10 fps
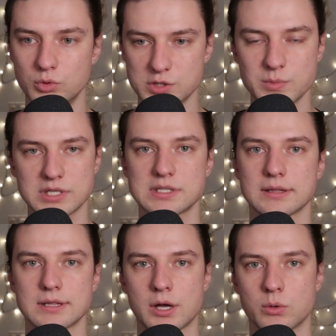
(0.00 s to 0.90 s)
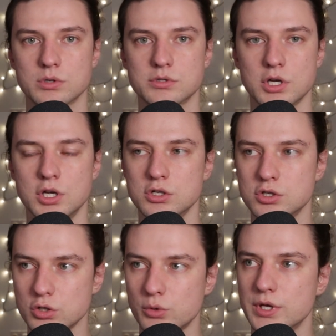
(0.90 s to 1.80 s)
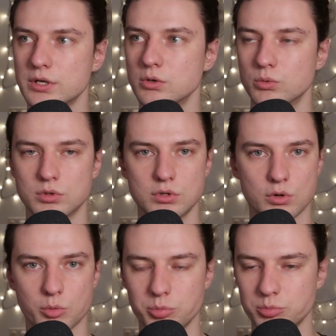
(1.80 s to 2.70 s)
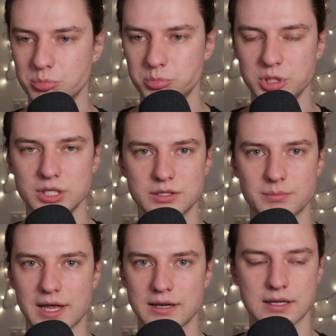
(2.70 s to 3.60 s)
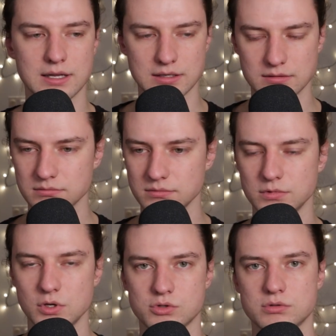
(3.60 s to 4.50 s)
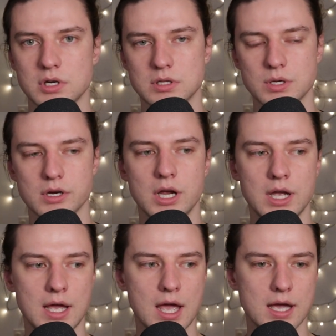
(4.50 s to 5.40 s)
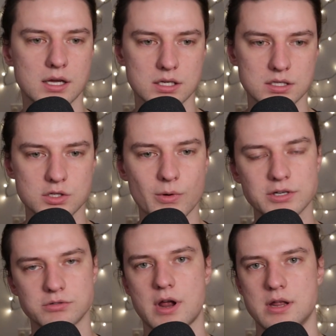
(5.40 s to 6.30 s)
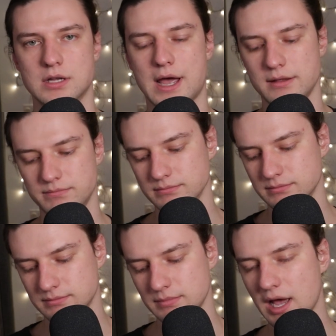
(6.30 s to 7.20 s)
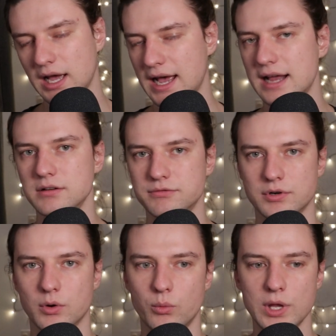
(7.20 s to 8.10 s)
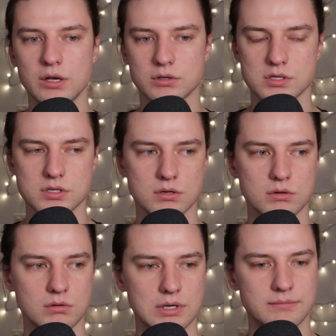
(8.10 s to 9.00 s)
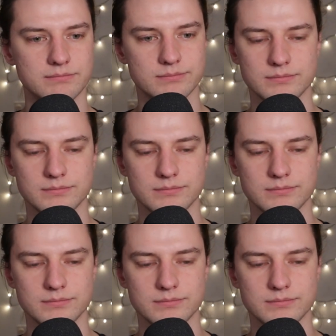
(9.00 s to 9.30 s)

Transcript: which speaks that language, so that you would, peel the Band-Aid and go straight in there. So I tried. I had it for a week or so. I,